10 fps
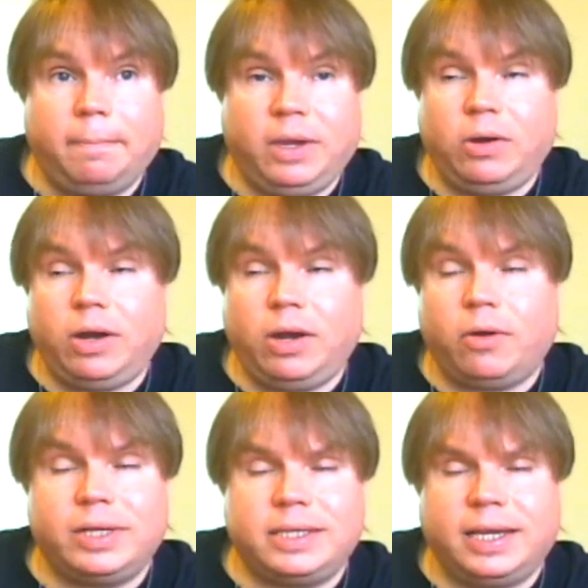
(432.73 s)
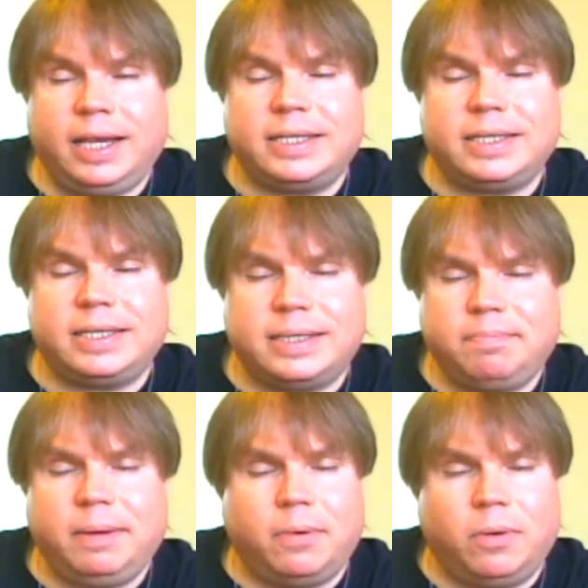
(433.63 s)
You know, it's
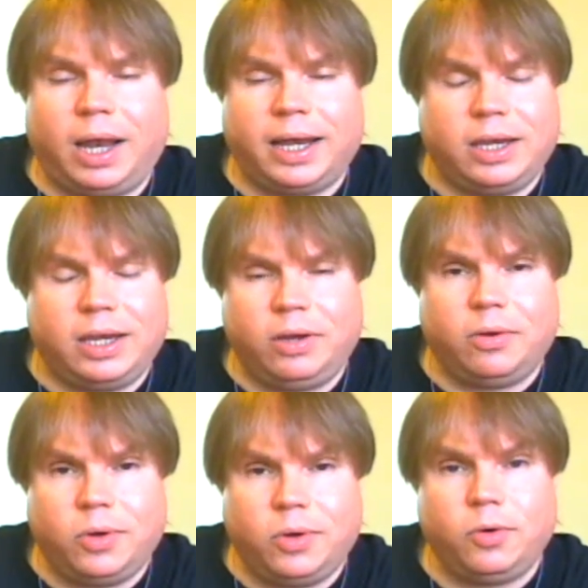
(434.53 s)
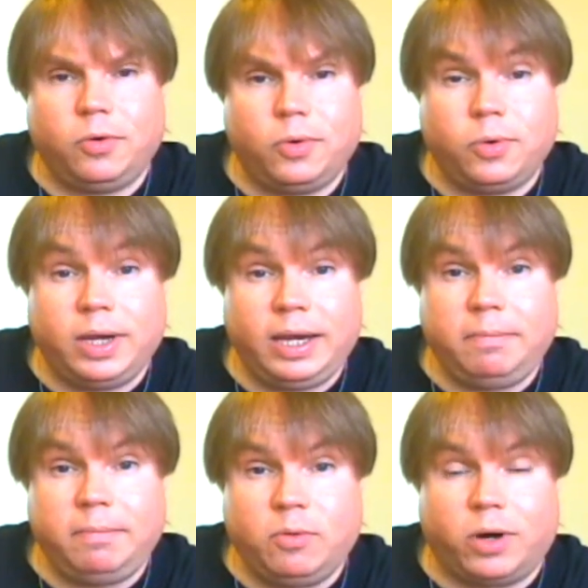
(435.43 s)
people like you who
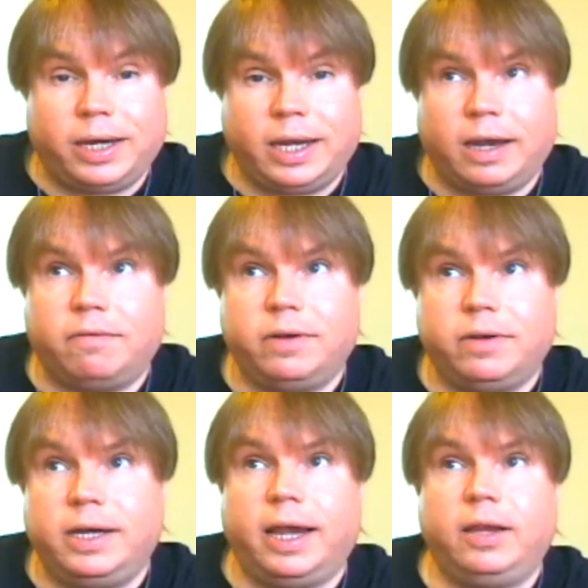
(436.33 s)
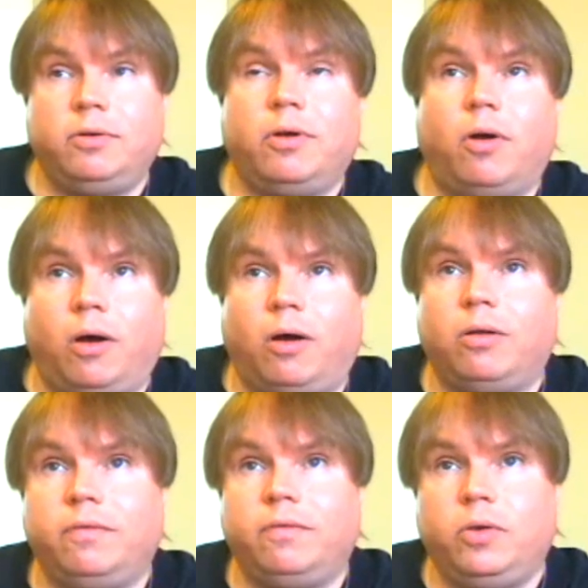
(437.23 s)
keep me working every day. You know,
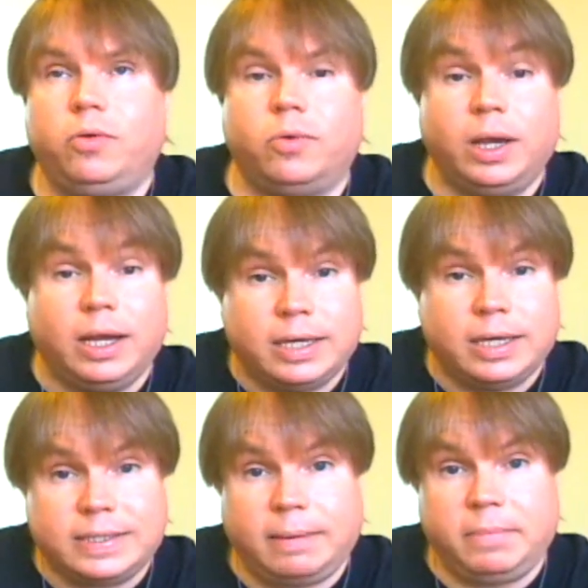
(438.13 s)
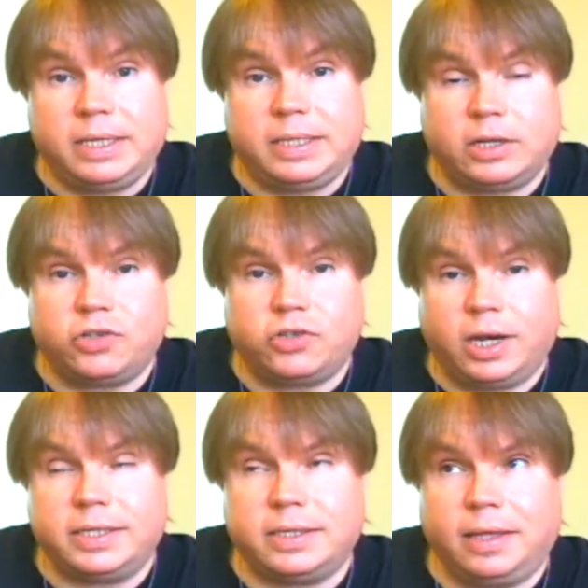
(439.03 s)
all of you who send me such
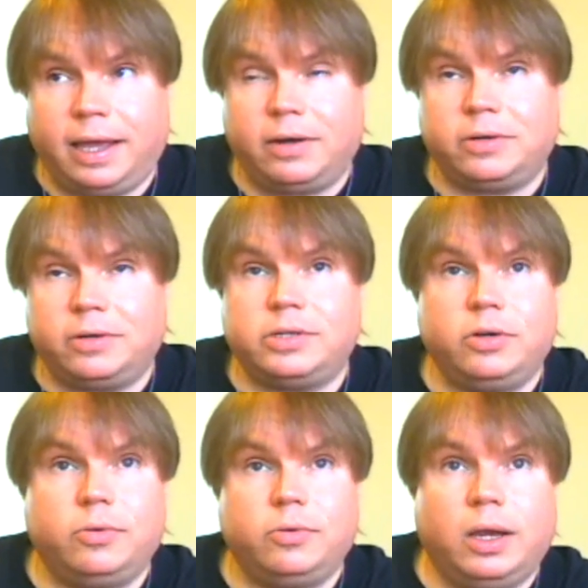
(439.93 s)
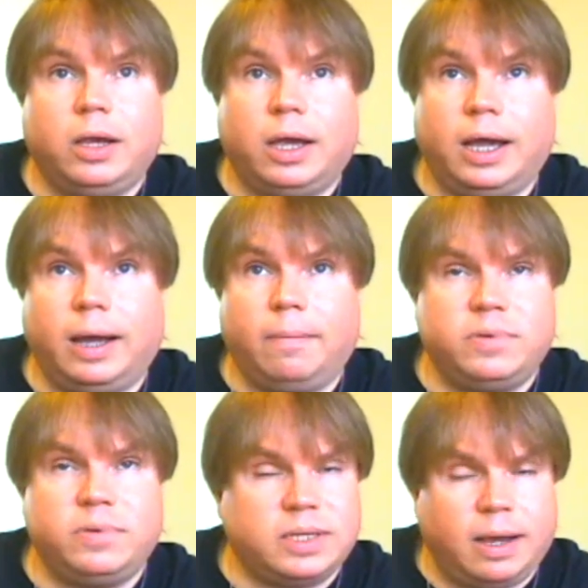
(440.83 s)
nice letters, who
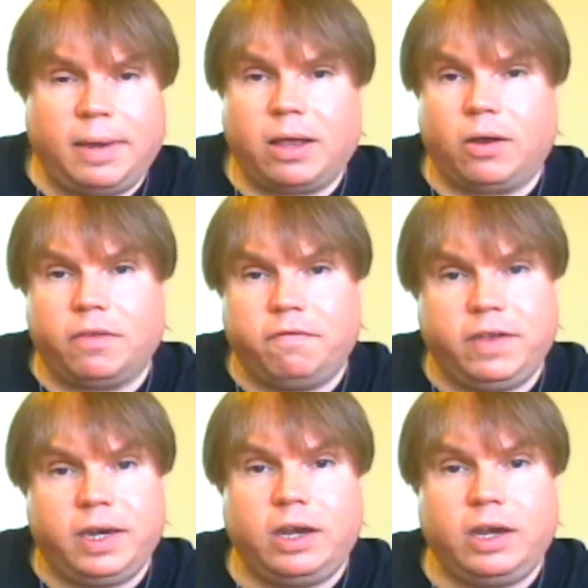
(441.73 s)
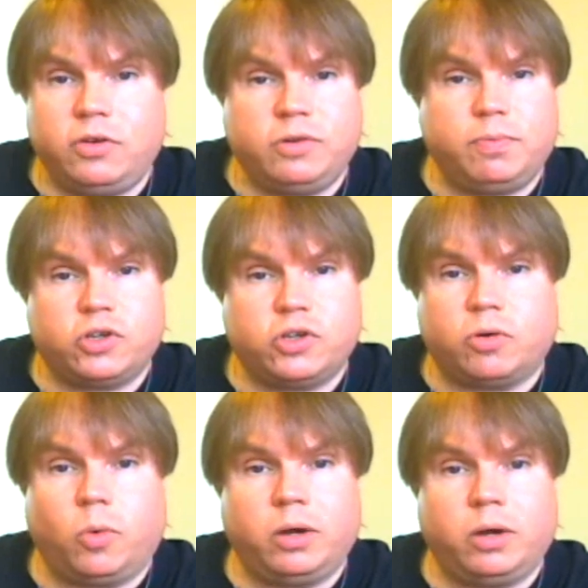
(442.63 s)
come out on the videos, you put
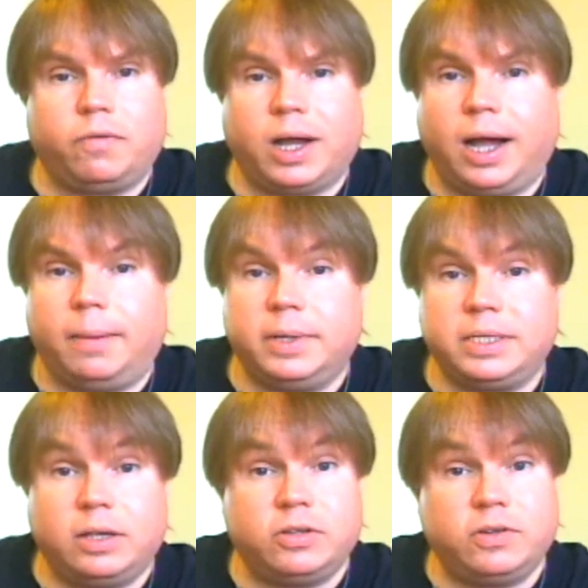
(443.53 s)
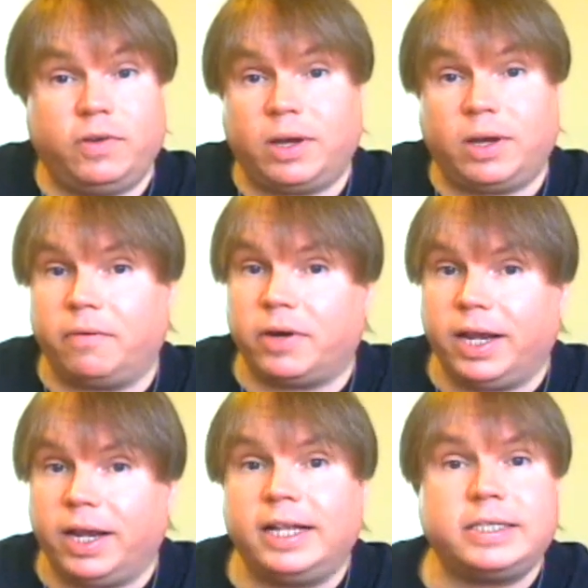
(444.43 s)
your wonderful comments. Those of you who come over
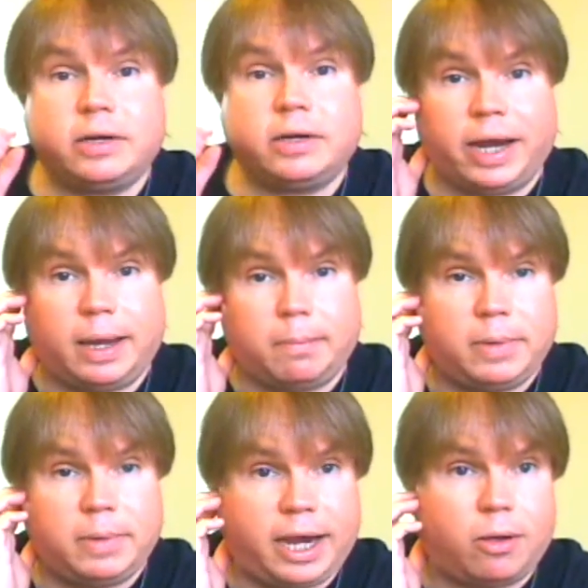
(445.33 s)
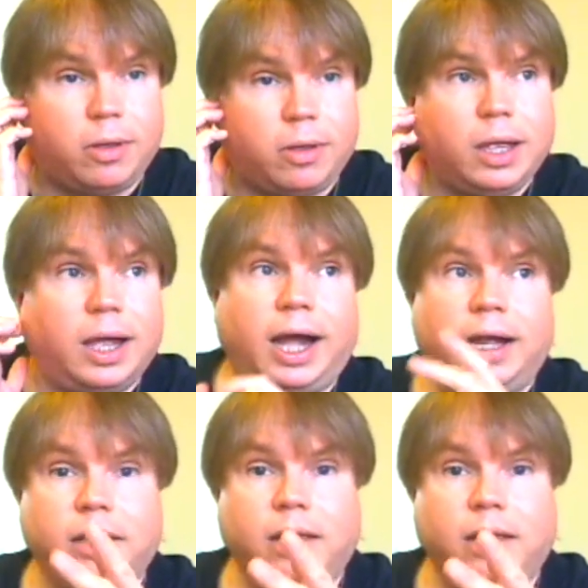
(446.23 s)
to Instagram now, I